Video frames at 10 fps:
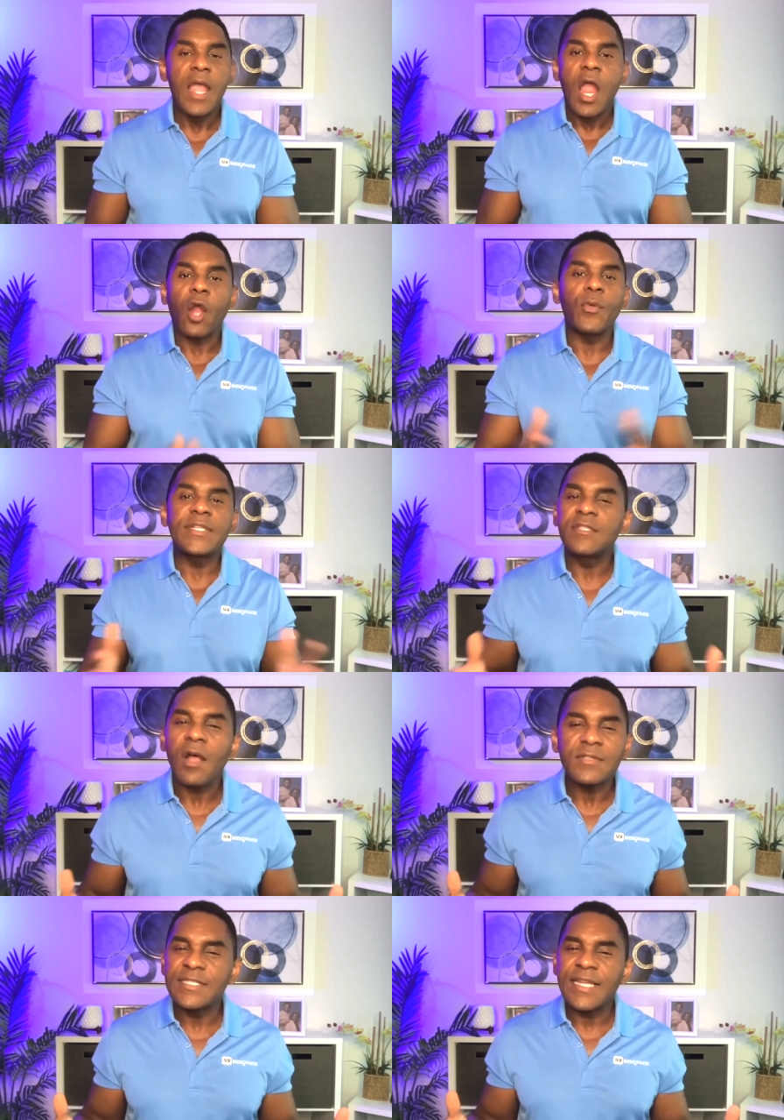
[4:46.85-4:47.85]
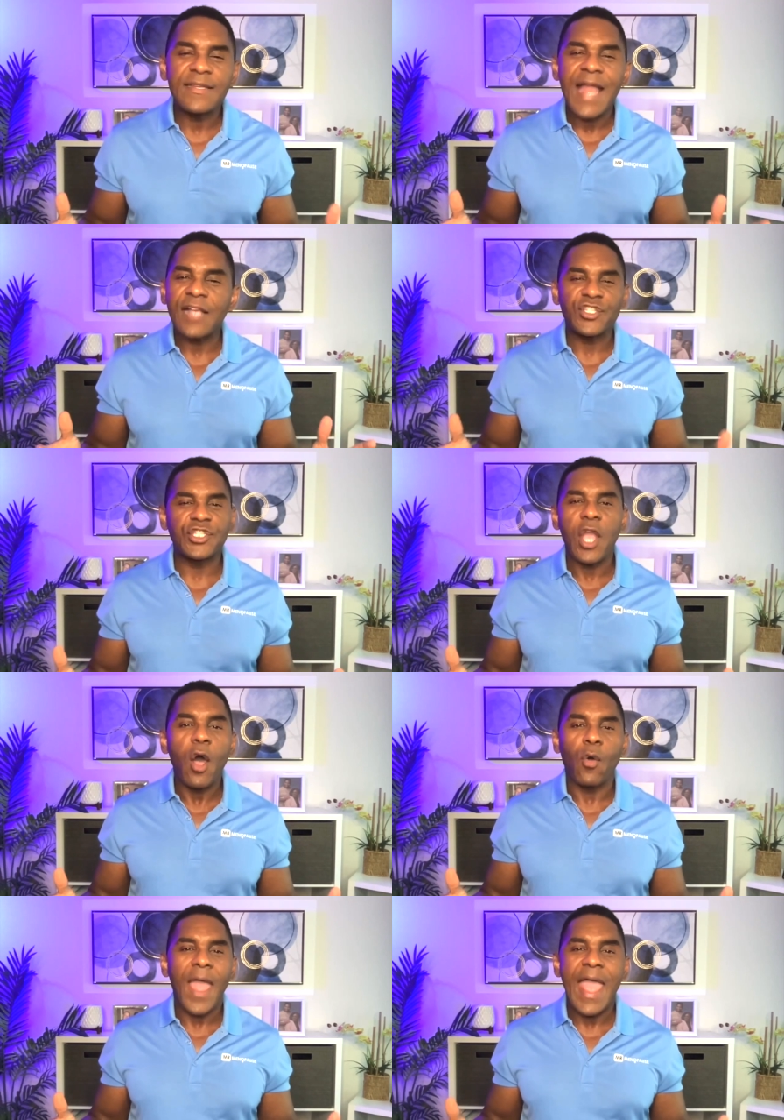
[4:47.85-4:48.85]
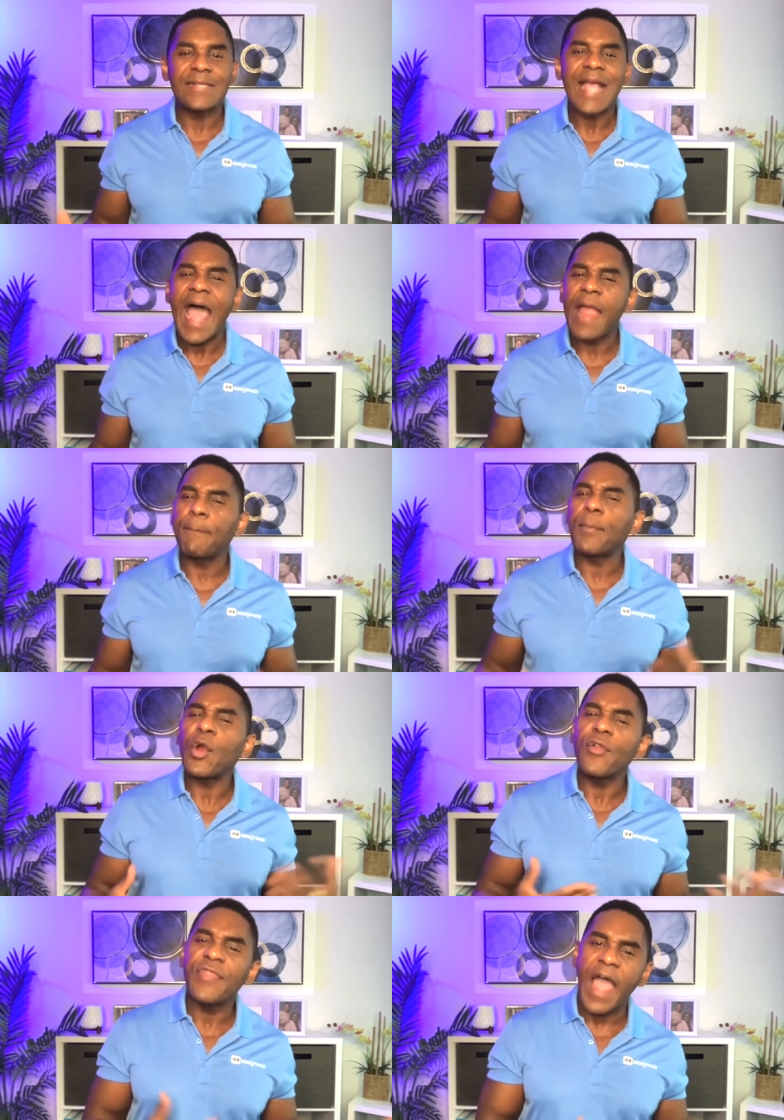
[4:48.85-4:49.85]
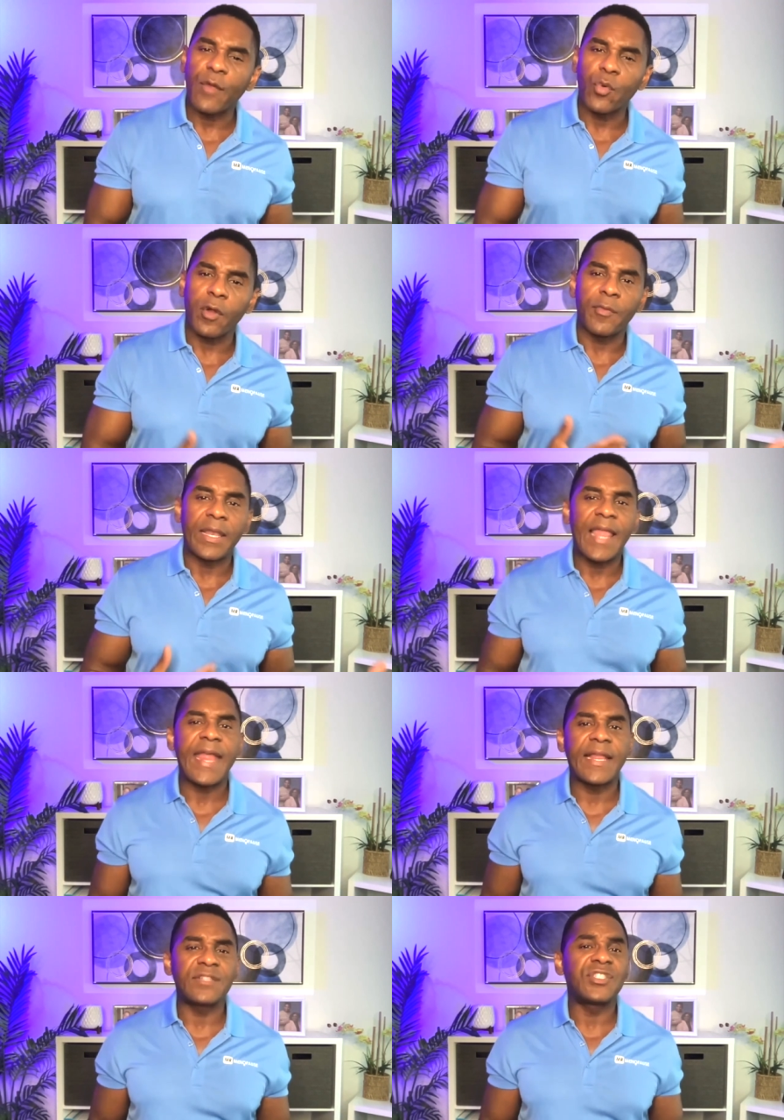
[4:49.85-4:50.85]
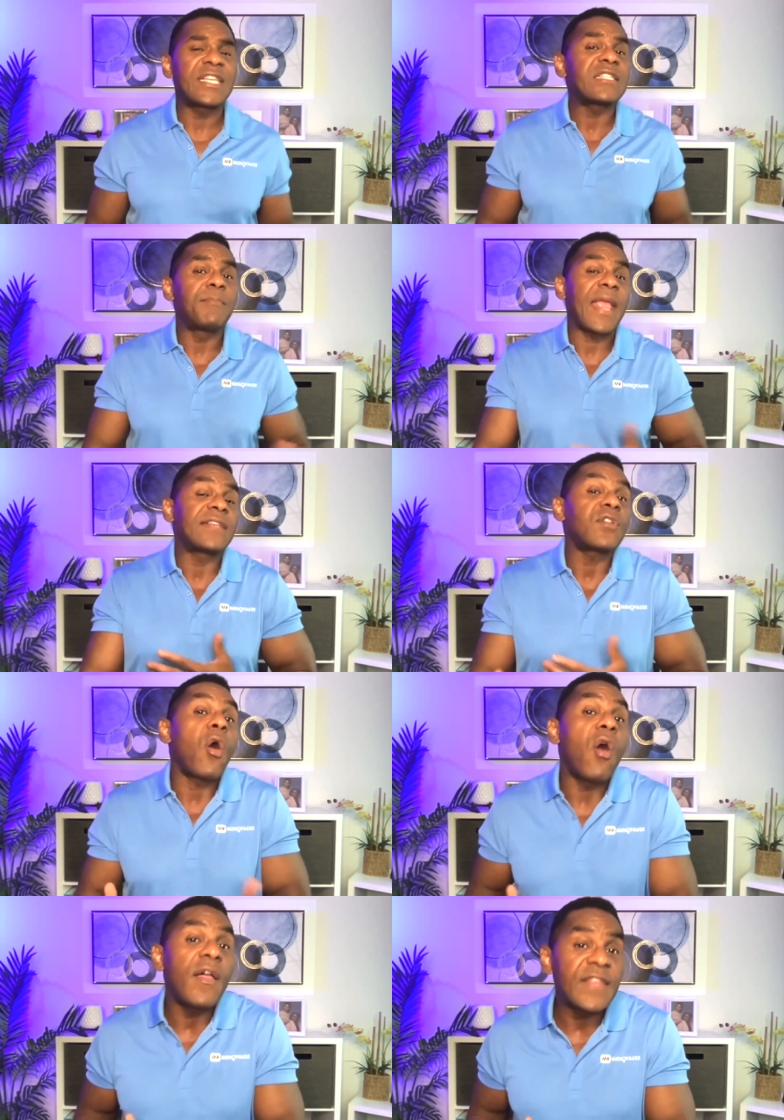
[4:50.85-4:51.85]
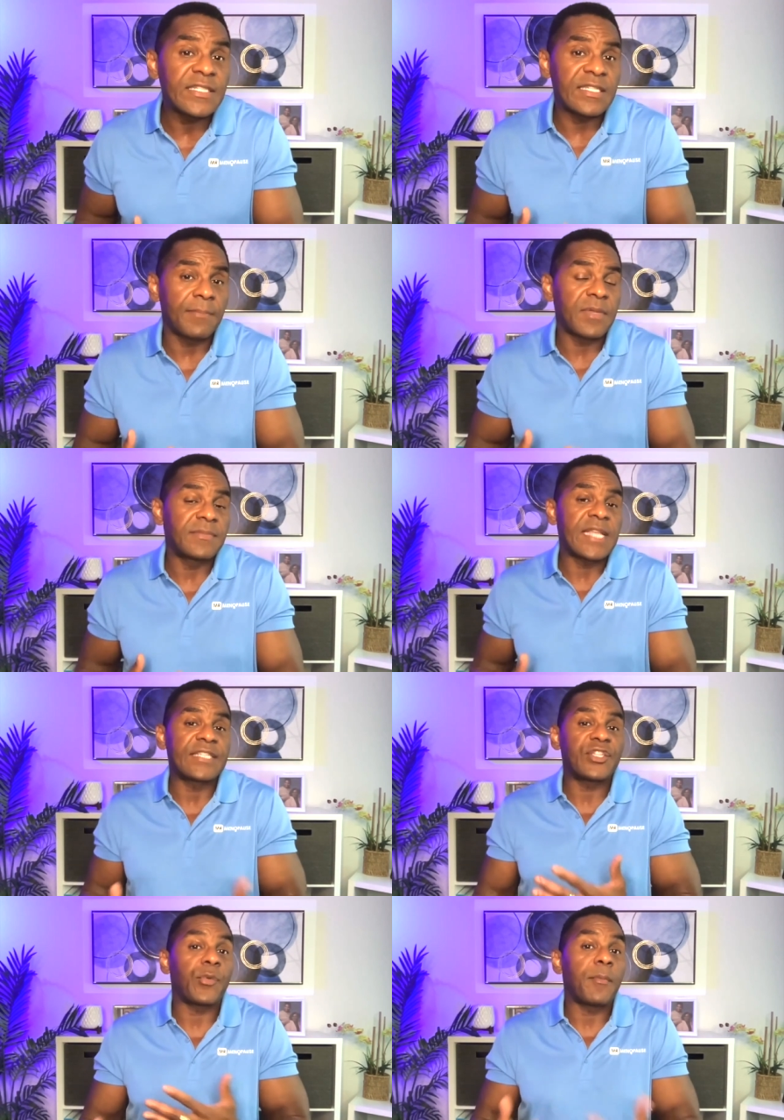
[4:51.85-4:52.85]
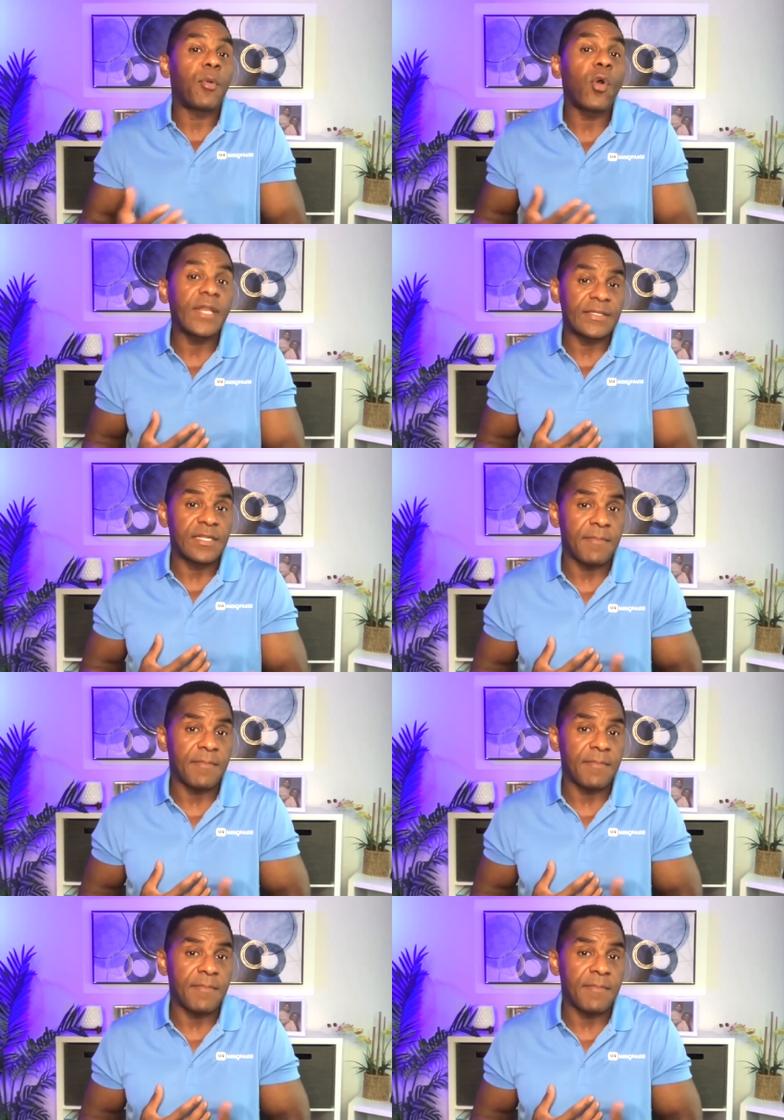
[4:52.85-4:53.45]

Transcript: Her results did not show as hyperthyroid related just based on the symptoms that she reported to